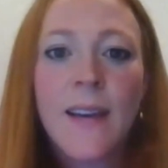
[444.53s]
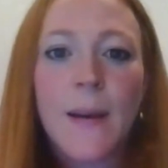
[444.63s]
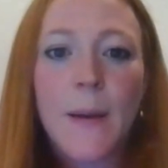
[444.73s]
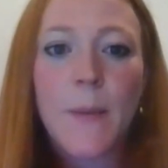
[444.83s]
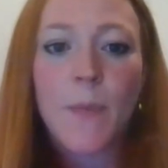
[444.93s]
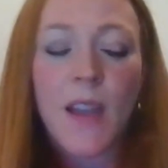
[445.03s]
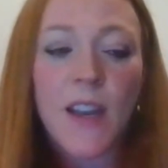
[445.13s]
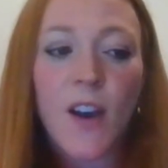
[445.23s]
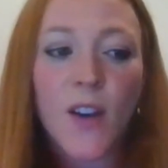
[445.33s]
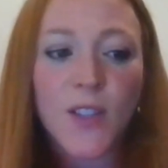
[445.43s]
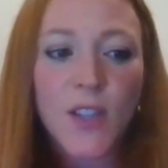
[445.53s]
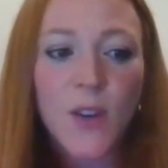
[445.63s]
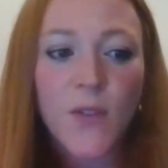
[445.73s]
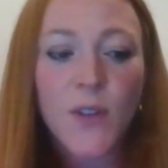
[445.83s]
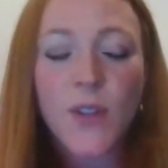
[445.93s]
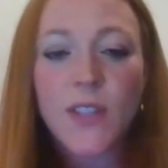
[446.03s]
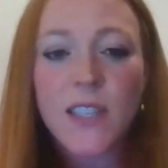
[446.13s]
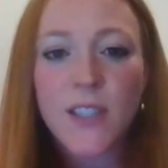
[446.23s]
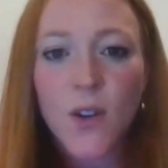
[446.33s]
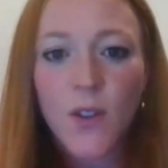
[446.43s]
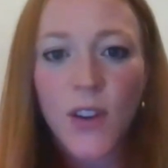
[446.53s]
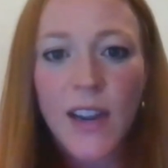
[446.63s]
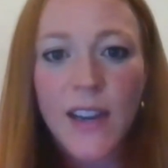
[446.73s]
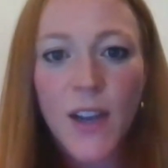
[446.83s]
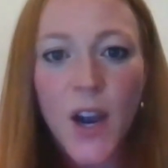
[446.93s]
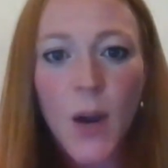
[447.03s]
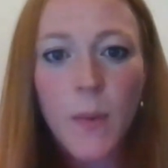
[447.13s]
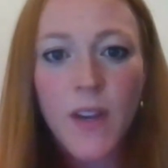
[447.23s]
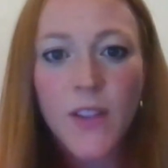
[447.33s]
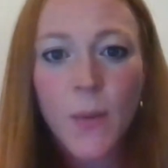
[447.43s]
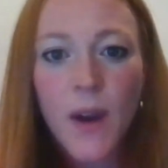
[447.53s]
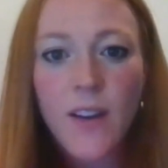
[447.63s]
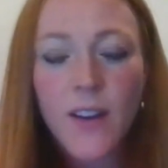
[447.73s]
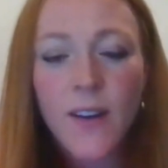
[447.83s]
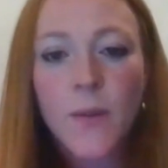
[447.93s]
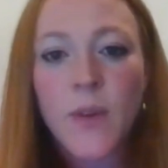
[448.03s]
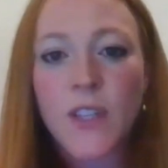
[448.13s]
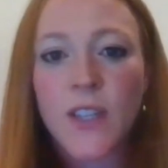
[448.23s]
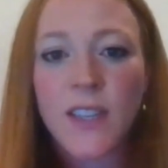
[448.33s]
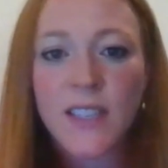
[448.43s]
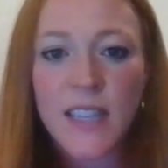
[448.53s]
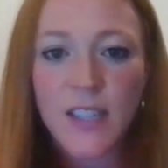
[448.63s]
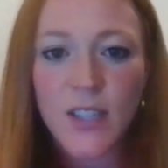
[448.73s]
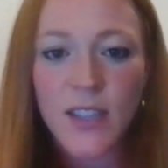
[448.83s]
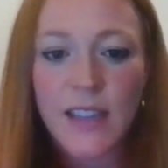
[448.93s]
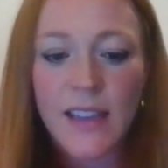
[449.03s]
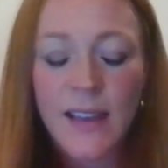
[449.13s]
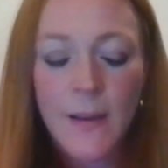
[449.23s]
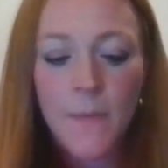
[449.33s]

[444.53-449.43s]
And it also reduces total organic carbon in their water, which essentially